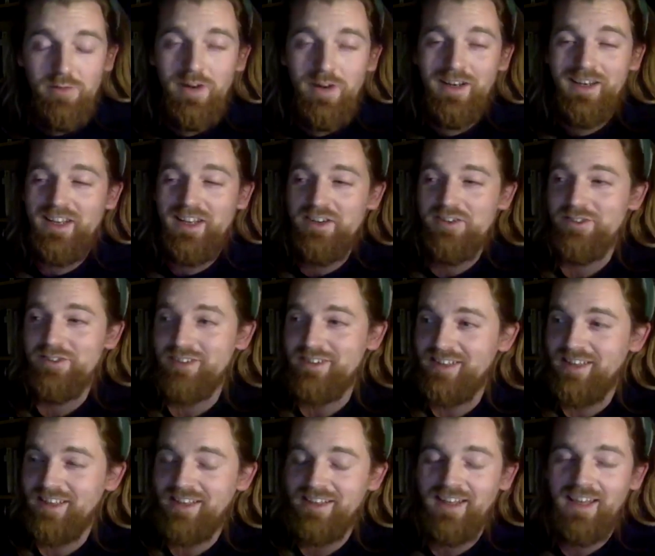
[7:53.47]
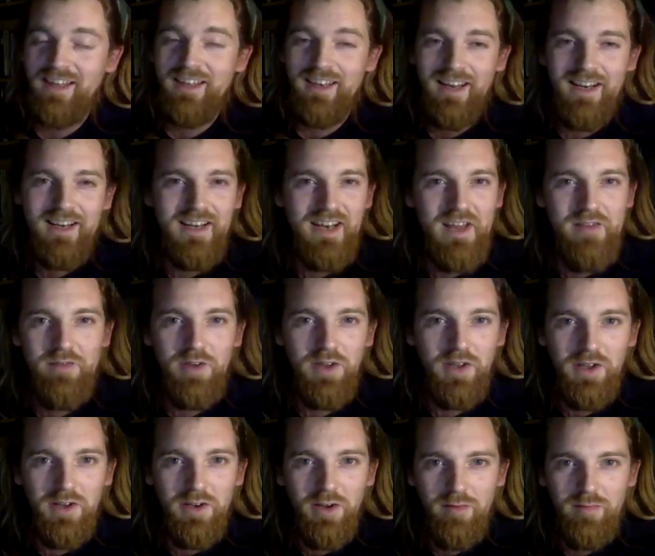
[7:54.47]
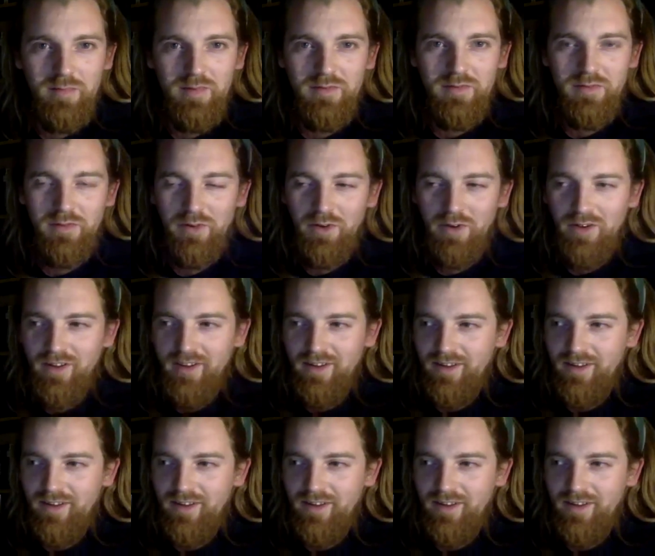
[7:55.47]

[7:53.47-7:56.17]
really interesting and that I'd never heard of before,